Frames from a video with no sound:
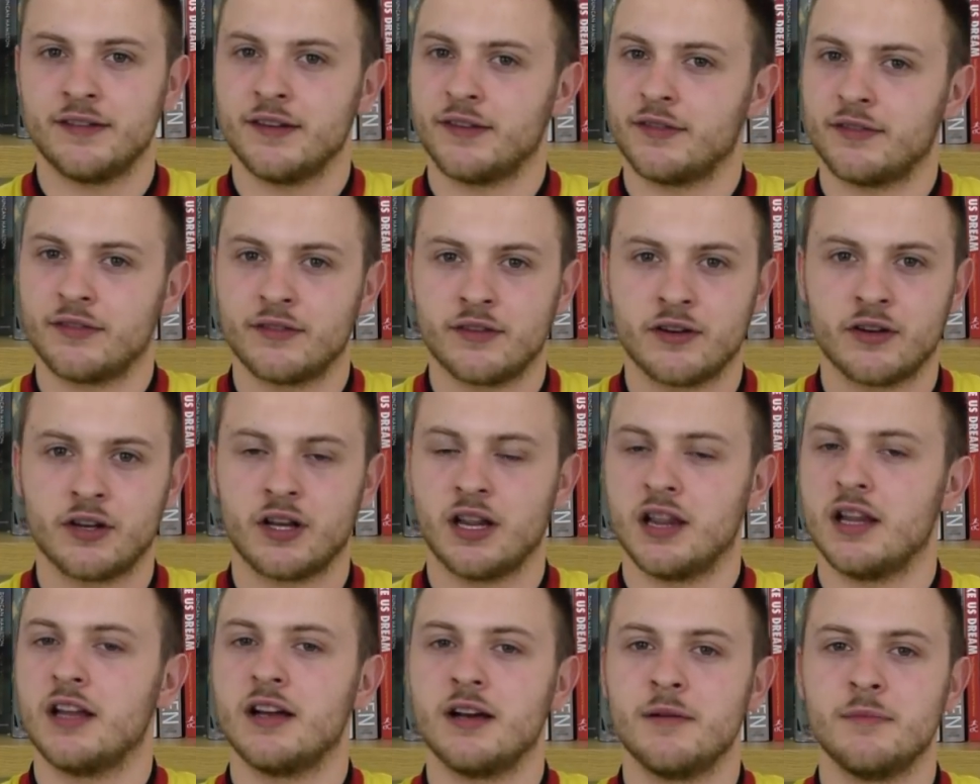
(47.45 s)
this
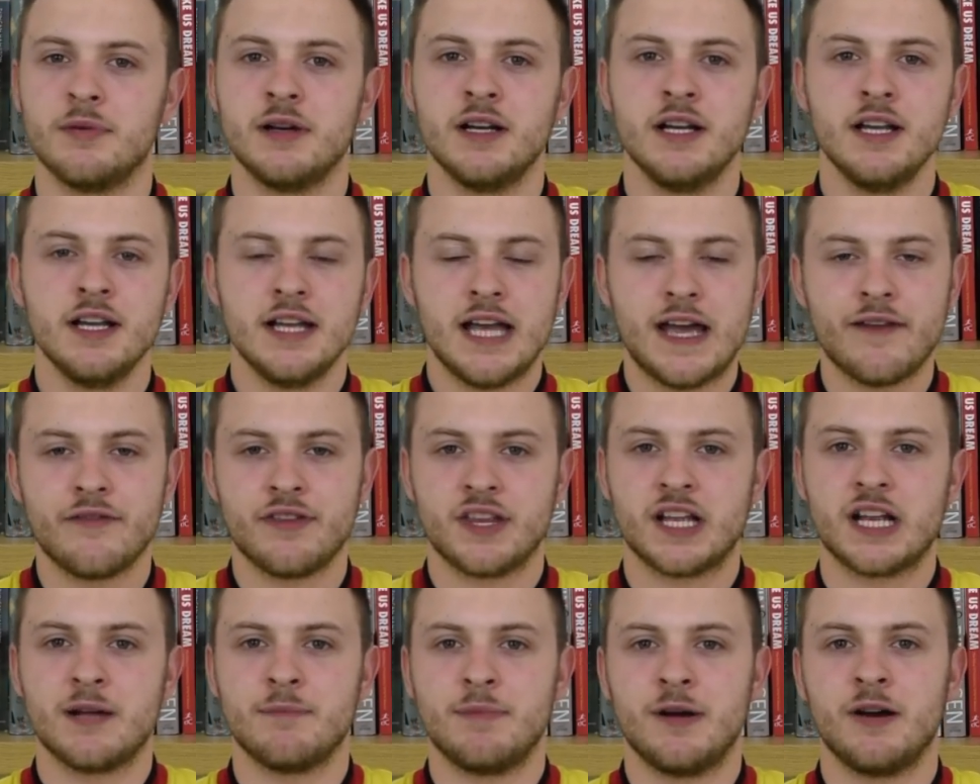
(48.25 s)
club,
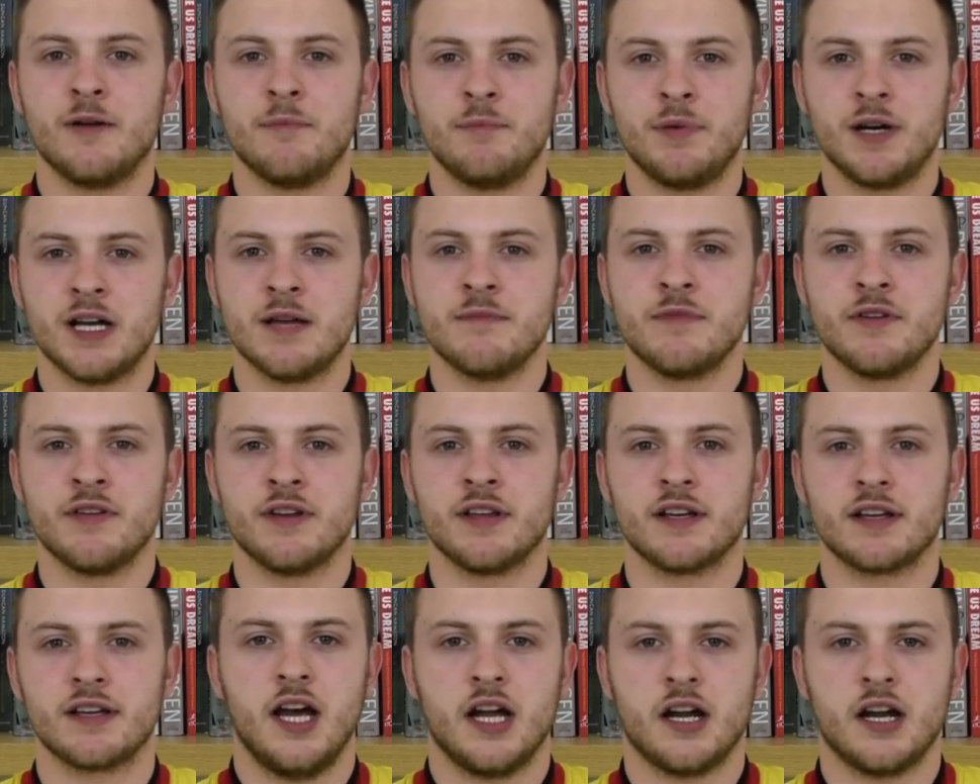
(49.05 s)
everything about Bayern Munich. And